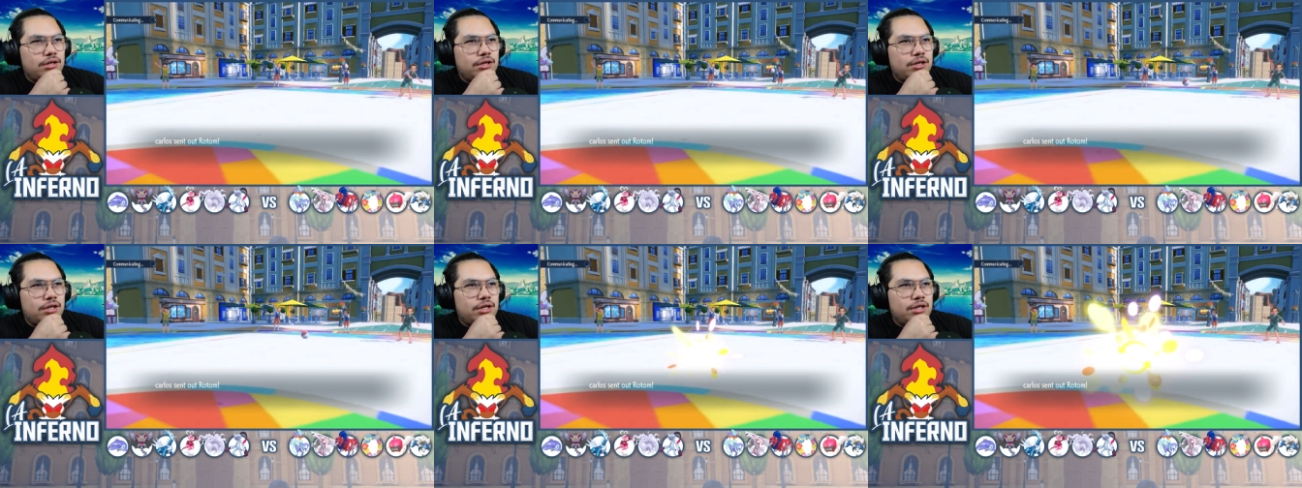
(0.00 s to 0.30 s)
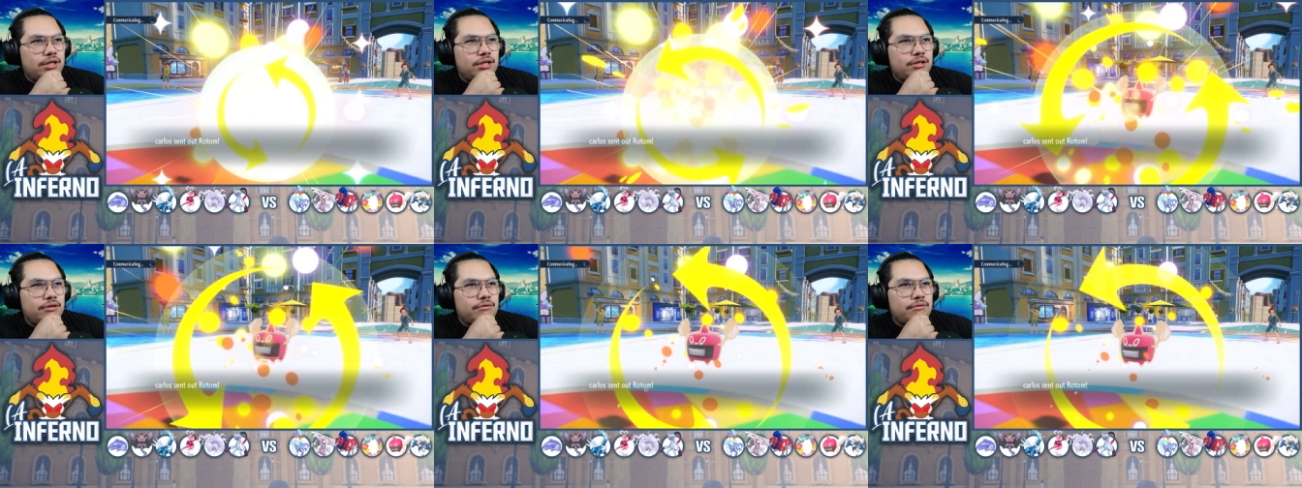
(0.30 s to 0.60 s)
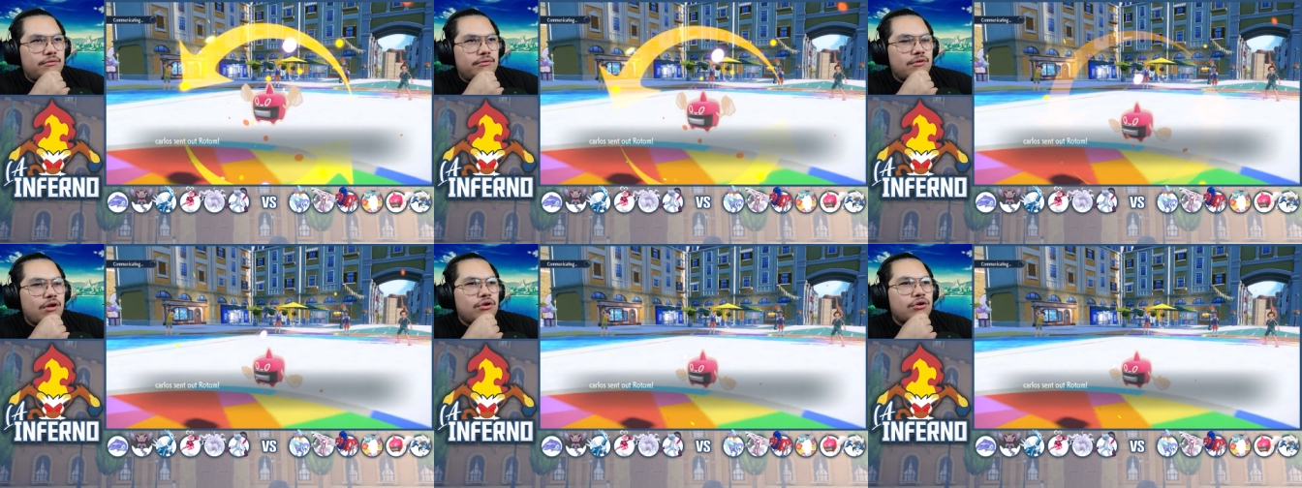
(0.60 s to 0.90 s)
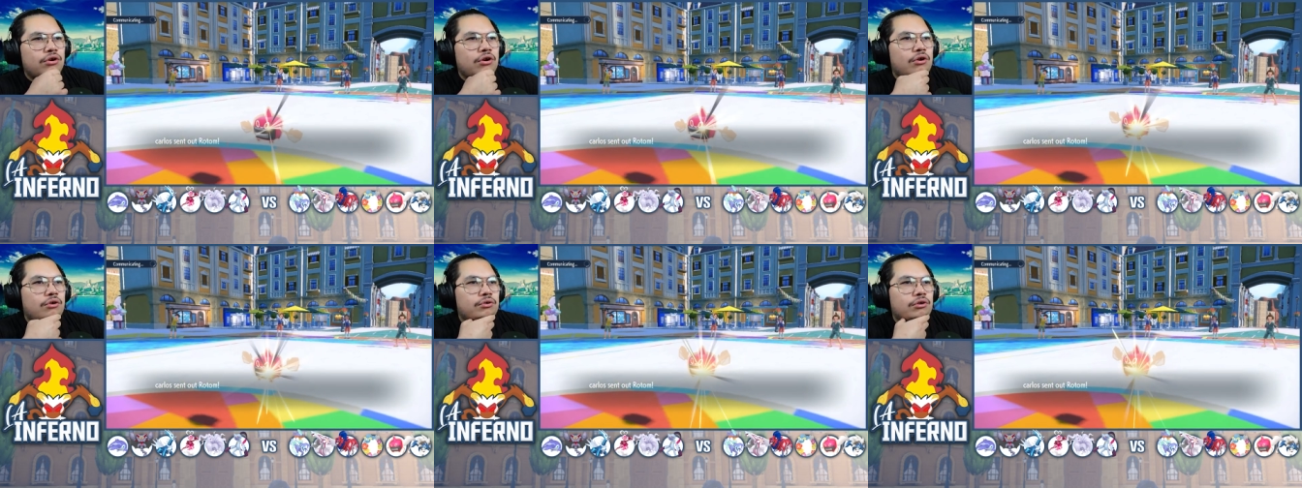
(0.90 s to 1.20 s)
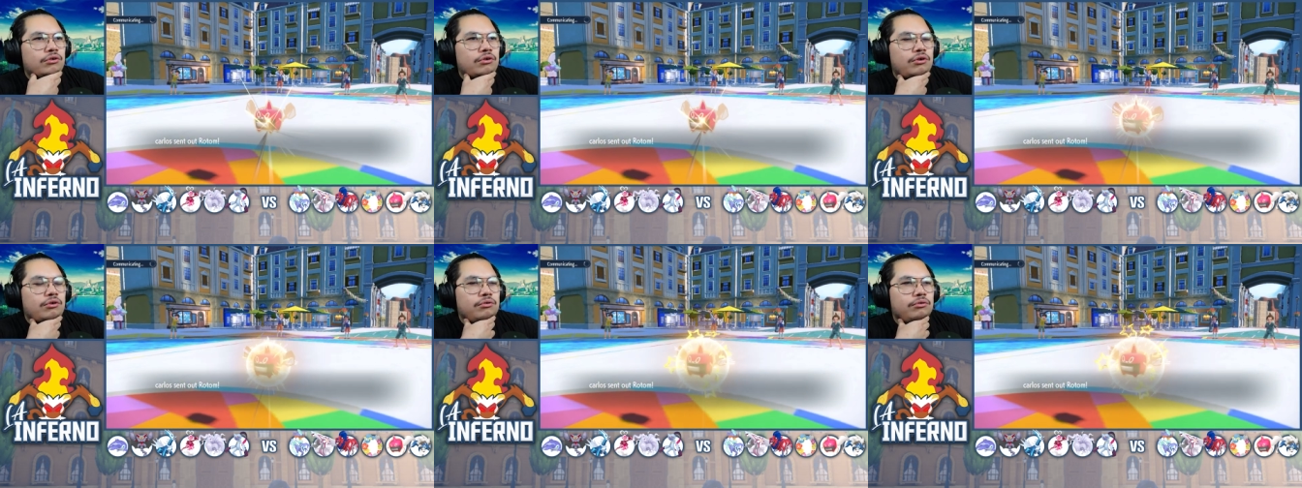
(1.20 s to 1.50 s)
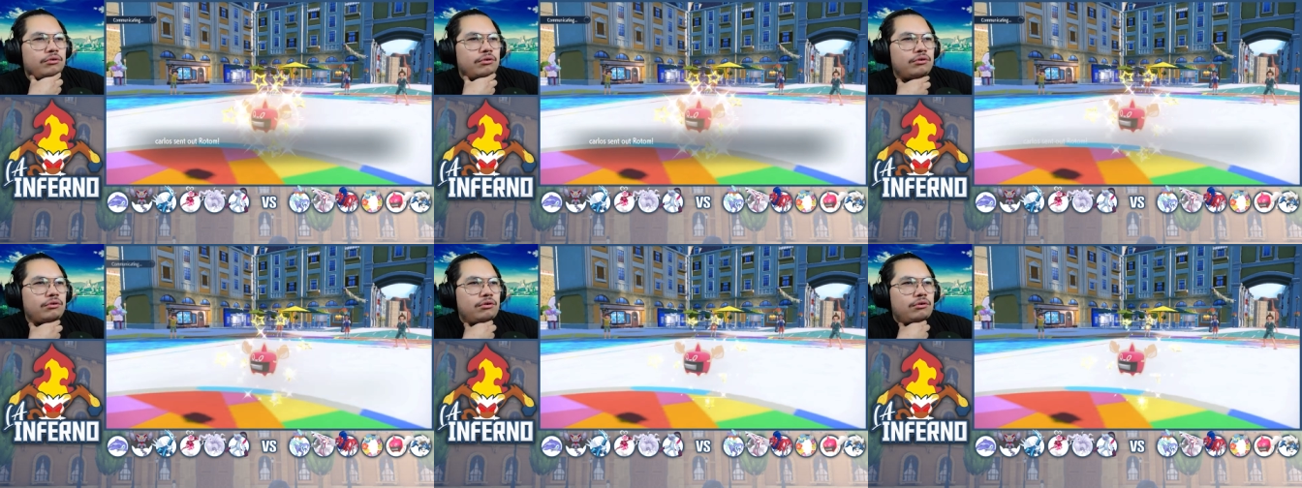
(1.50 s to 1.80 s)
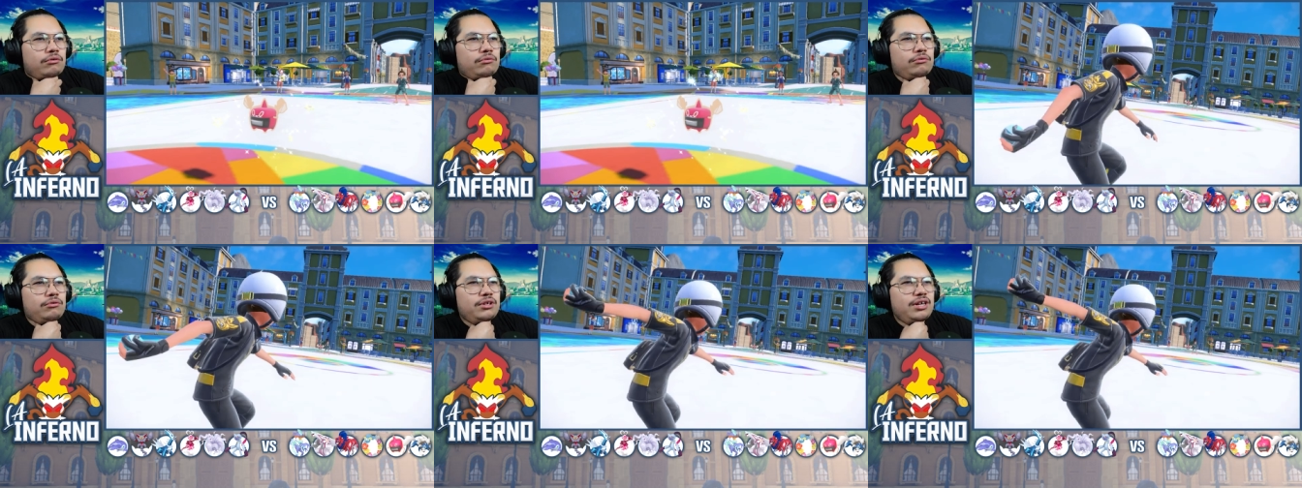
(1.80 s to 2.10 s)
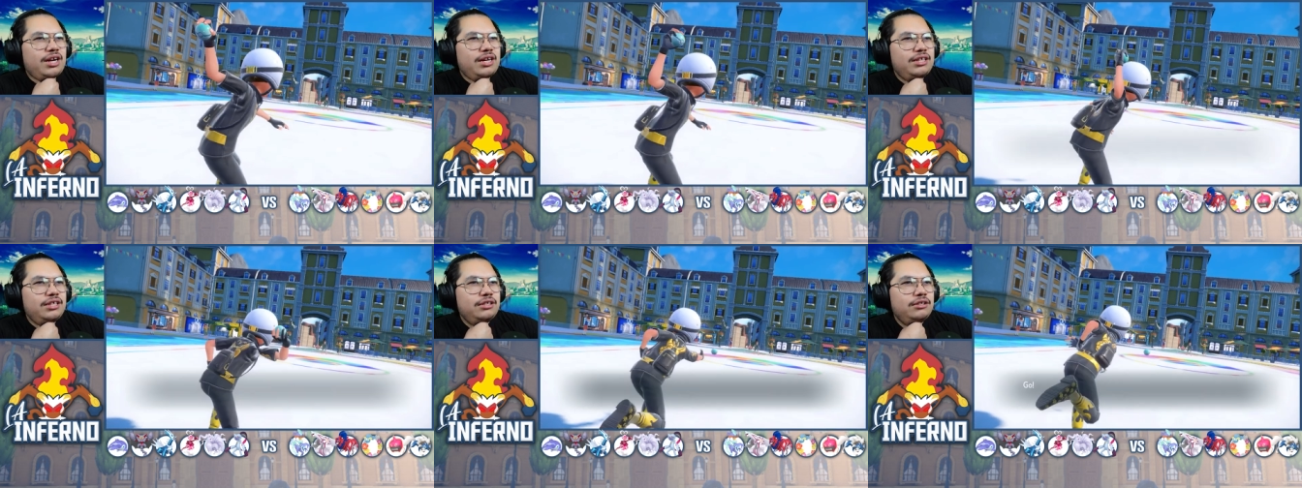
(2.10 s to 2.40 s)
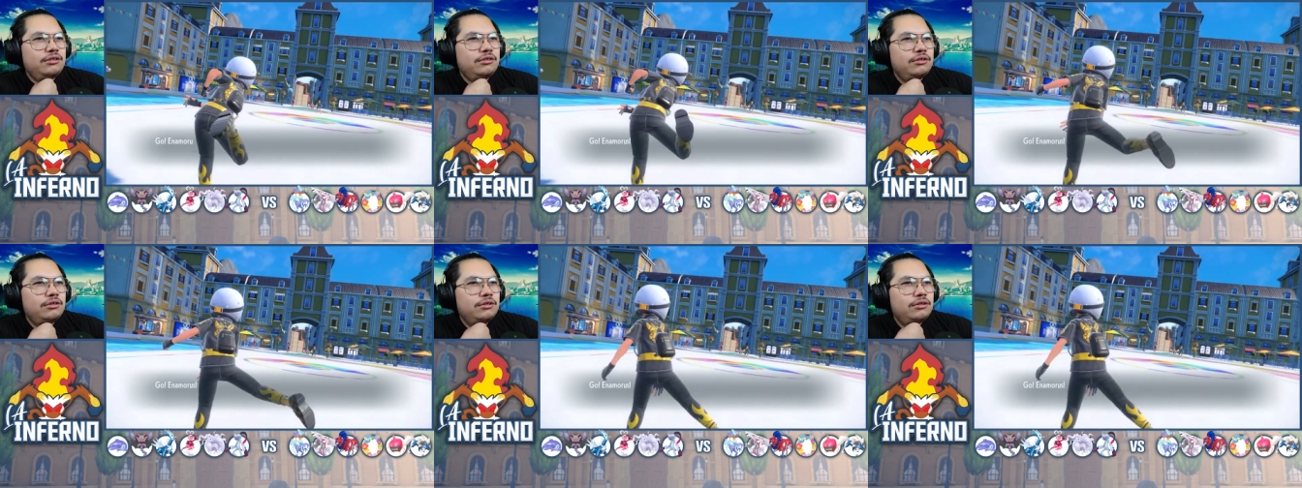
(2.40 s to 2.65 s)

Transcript: He leads... No, no, no, no, no, no, no. What did I lead?